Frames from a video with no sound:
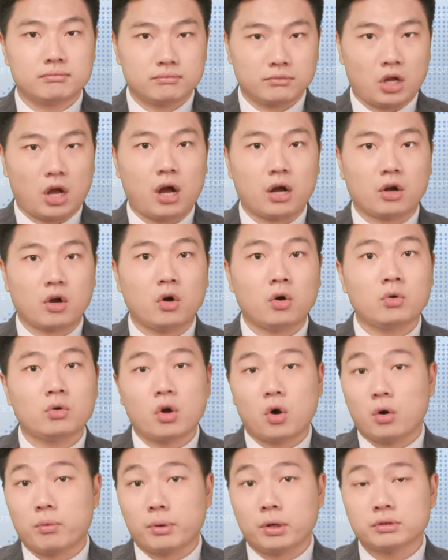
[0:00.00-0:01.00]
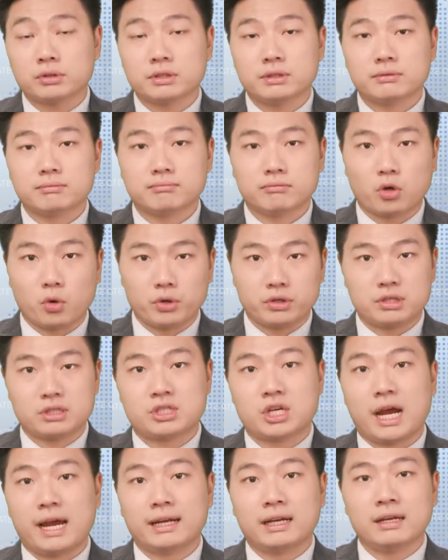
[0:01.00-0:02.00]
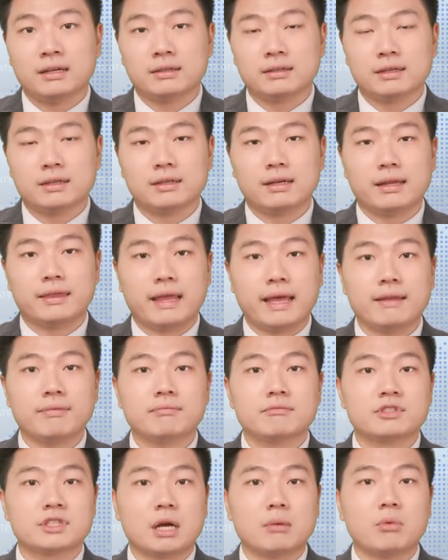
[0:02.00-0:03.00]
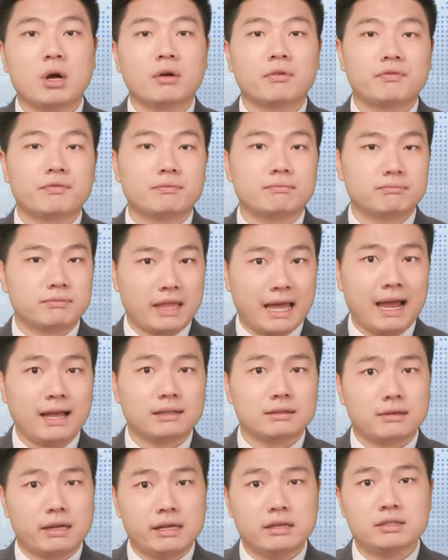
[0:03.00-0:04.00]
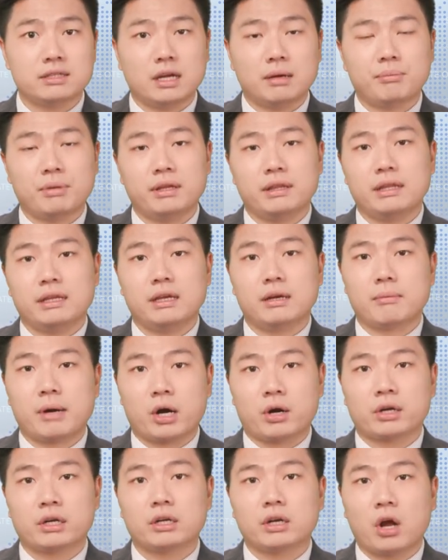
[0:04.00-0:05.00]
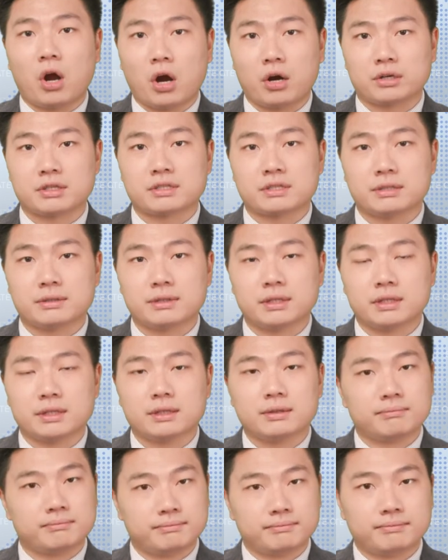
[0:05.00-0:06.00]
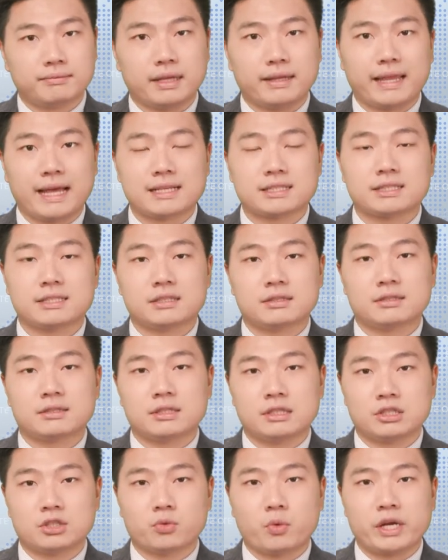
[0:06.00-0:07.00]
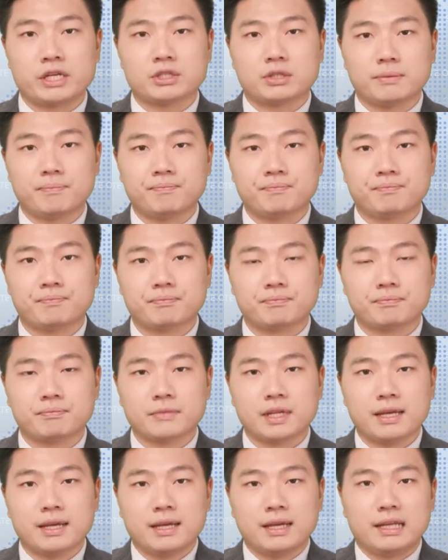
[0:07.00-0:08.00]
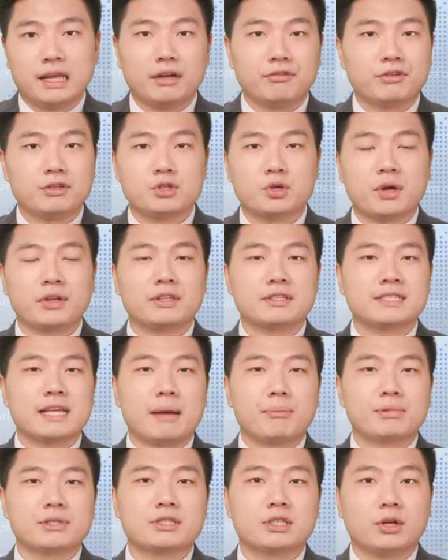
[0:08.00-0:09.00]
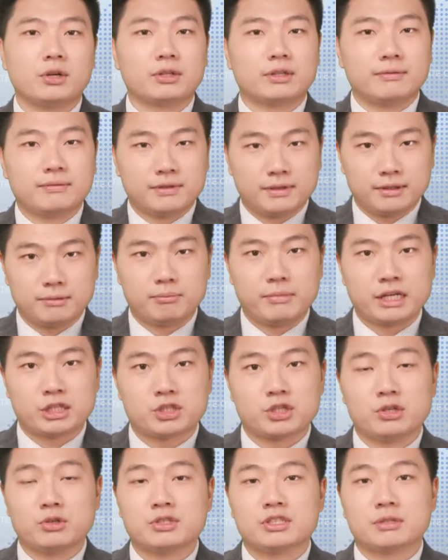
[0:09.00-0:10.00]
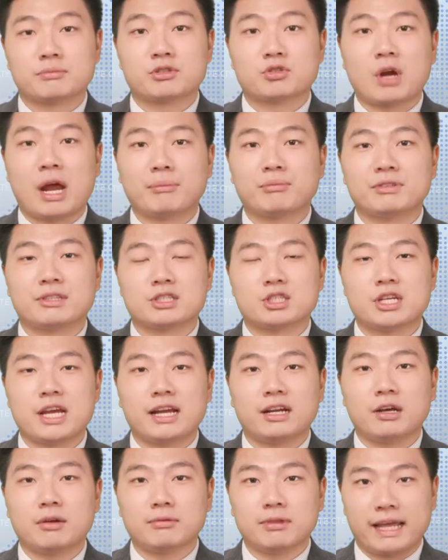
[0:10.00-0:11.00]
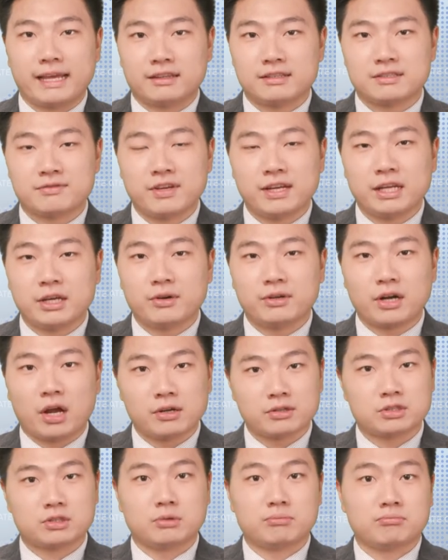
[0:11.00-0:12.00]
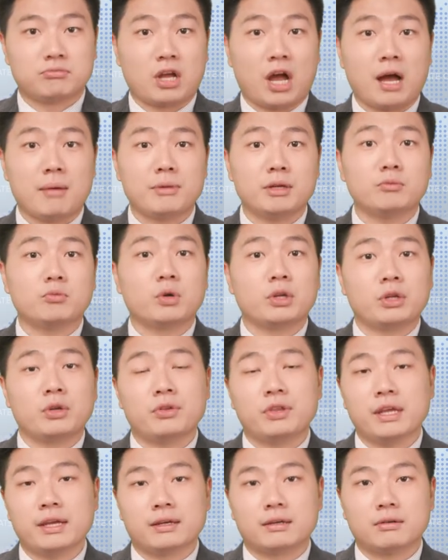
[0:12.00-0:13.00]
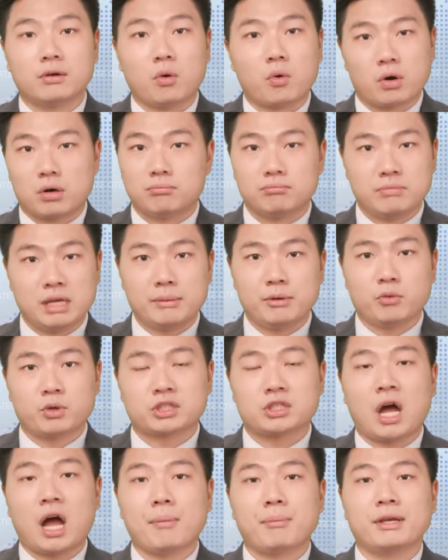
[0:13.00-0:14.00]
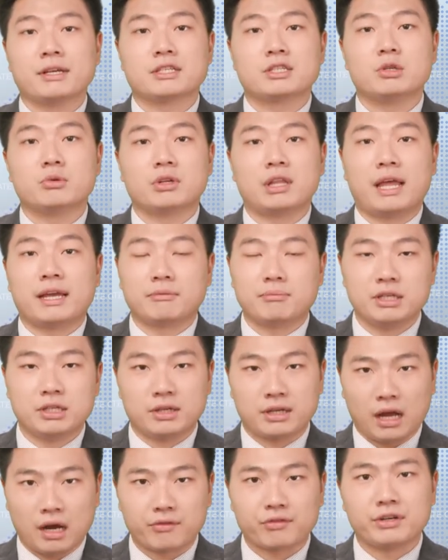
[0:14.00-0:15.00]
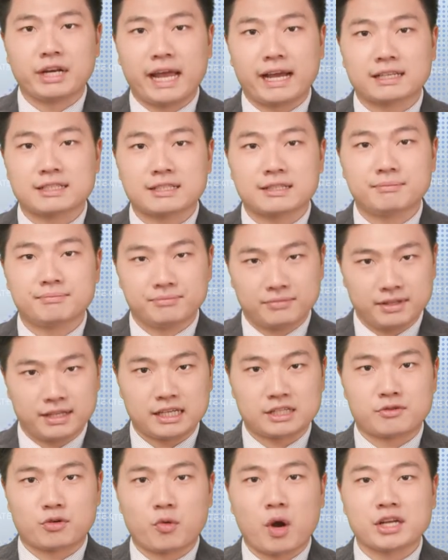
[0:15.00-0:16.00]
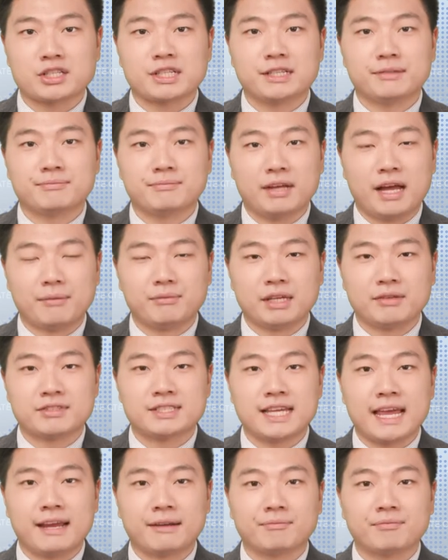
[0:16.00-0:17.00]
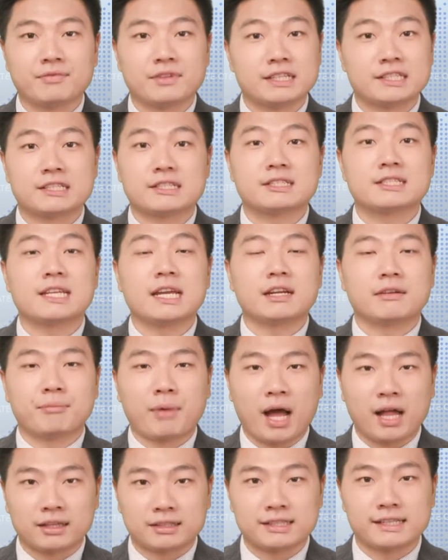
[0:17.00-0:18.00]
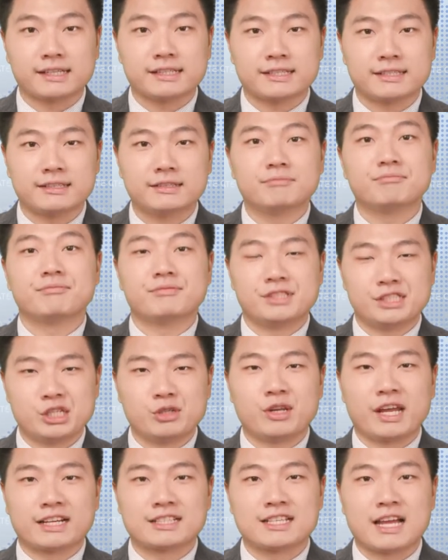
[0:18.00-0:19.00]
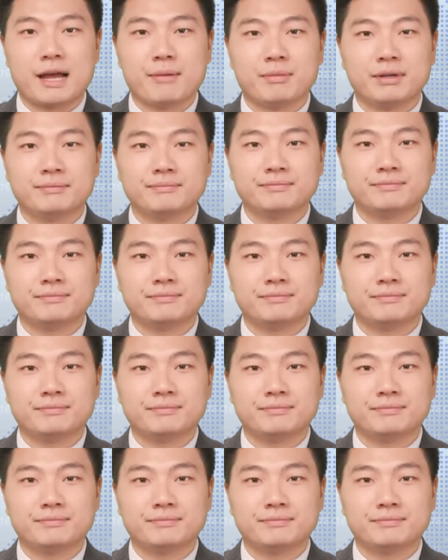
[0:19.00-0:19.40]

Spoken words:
Congo cobalt going to China, and then somehow that ends up in the American cars. And that's the situation. Now, if you enjoyed this episode, make sure you subscribe to the channel, like this video, and also comment what you think, or maybe what topics you would like me to cover next. Thanks for watching. I'm David Zhang. This is State of Politics. See you next time.